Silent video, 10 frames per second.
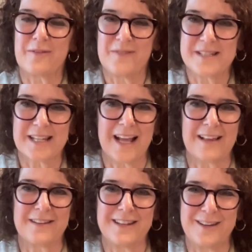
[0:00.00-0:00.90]

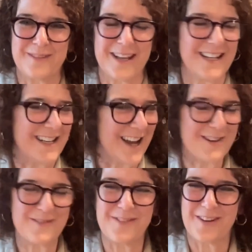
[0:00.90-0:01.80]
physicality of getting
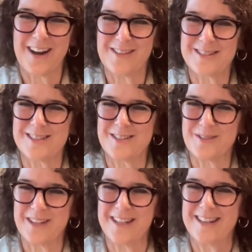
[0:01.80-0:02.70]
out of your house and
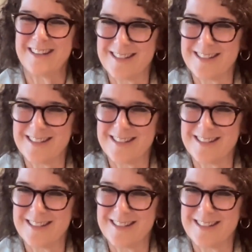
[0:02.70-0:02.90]
doing